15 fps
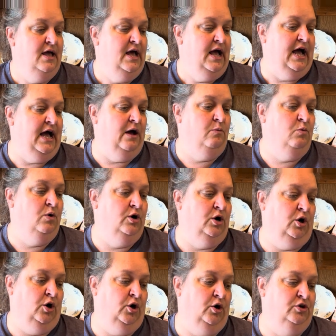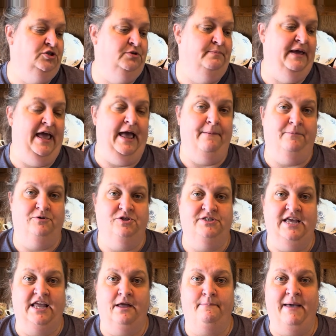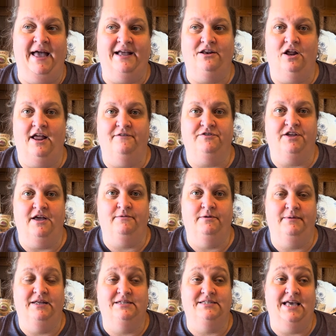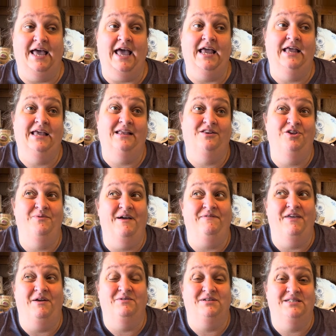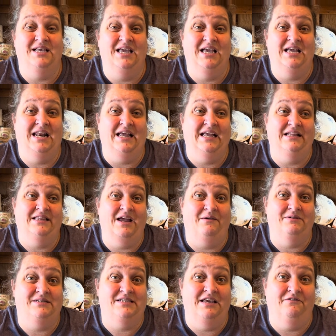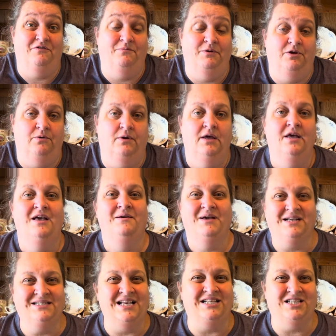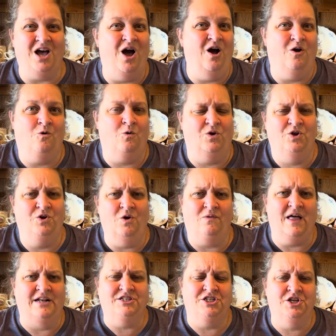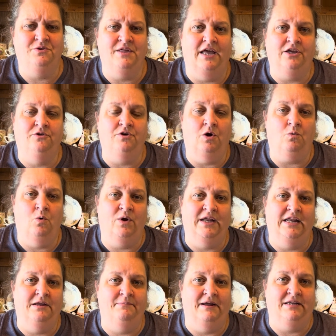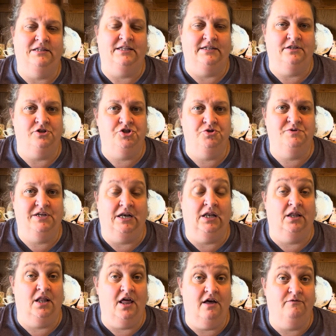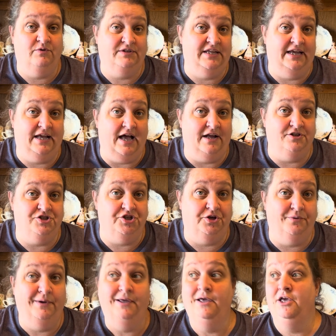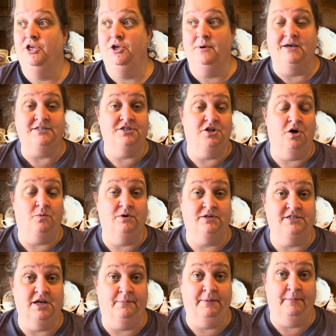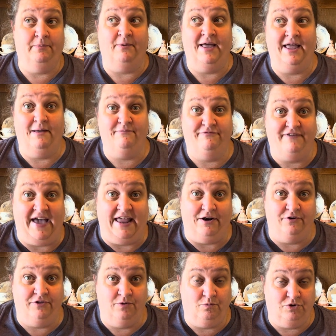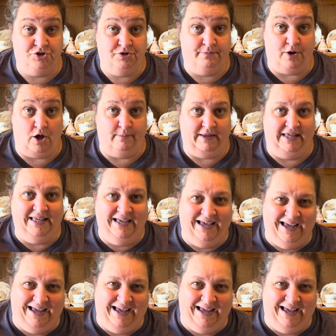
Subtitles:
I want her to be able to take it back and not have to come to me and say, hey, do you have that receipt? Can I get that receipt from you? Because that's awkward. You don't like to do that. You don't want anybody to think that you didn't love what they got you. You also don't want to tell people, hey, I'm fatter than what you bought me.